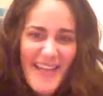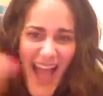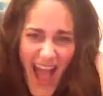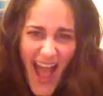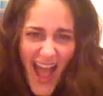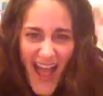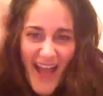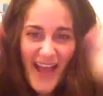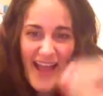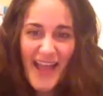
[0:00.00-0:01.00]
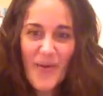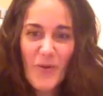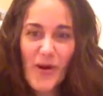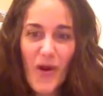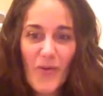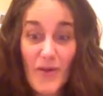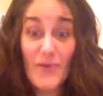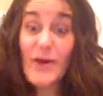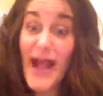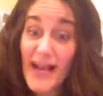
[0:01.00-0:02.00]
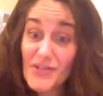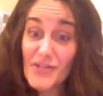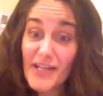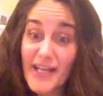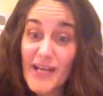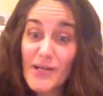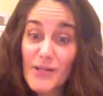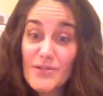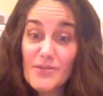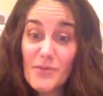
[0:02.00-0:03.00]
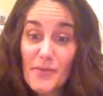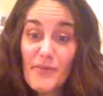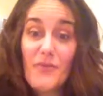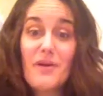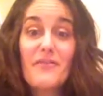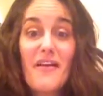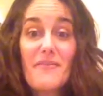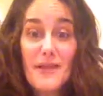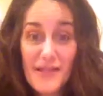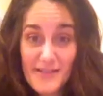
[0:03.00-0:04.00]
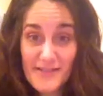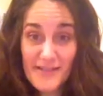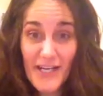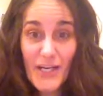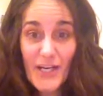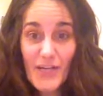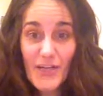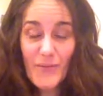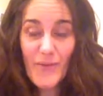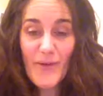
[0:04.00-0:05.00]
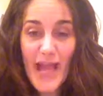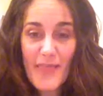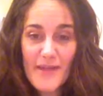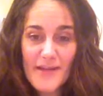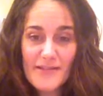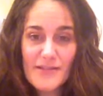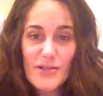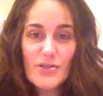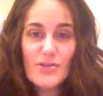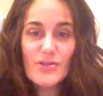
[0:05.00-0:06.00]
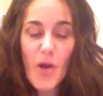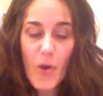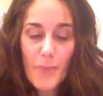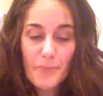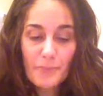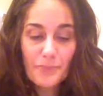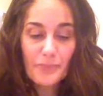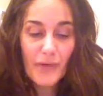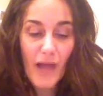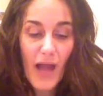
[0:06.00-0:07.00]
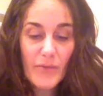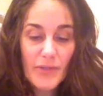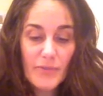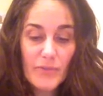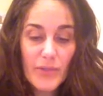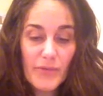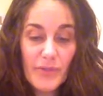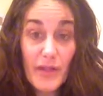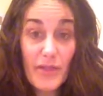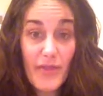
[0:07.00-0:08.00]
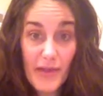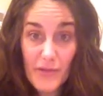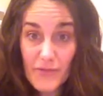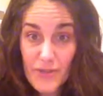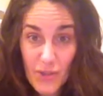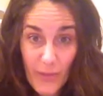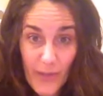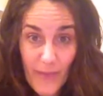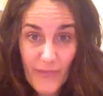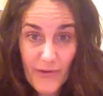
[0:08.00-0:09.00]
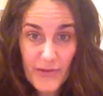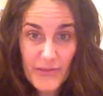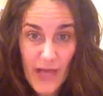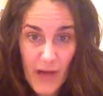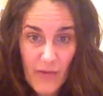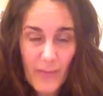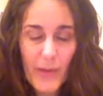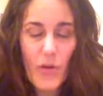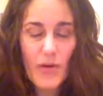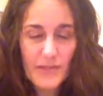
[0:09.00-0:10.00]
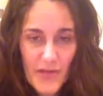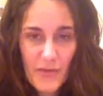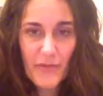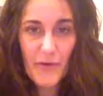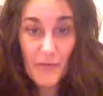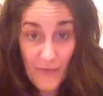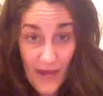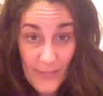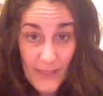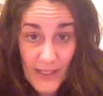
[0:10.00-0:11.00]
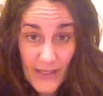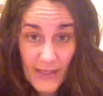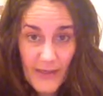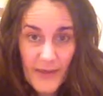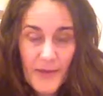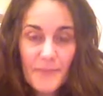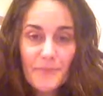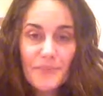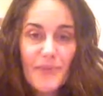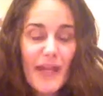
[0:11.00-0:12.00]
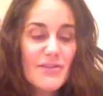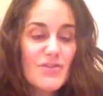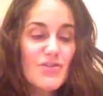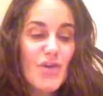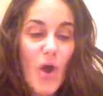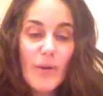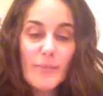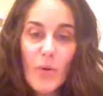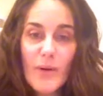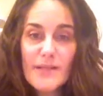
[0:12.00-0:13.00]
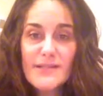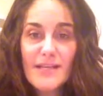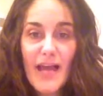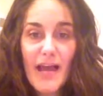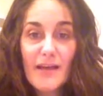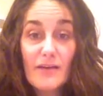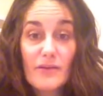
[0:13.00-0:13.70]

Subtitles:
Yay! We're actually close to, will be 45 minutes when we end this. So I want to really, really thank you for showing up for yourself, but also for your family. It's so important to get